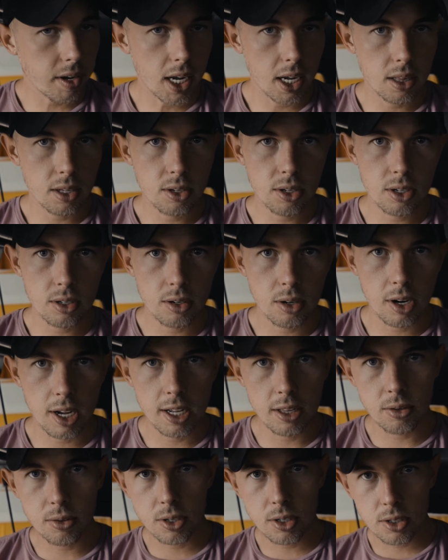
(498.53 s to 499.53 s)

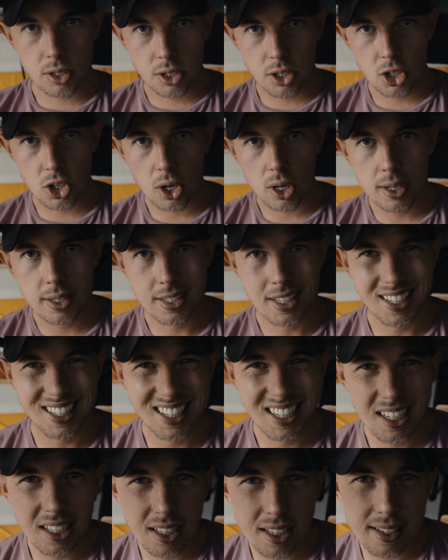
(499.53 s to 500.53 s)
aileron control is a
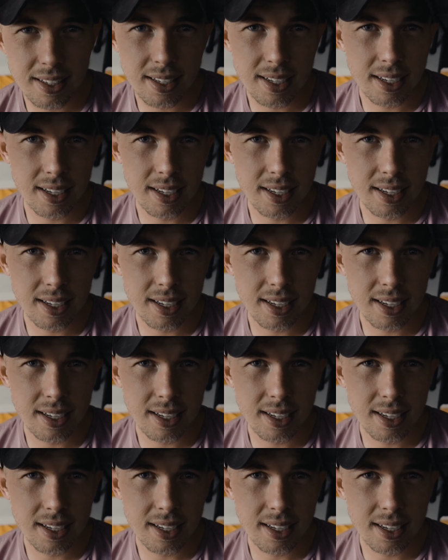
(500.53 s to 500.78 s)
little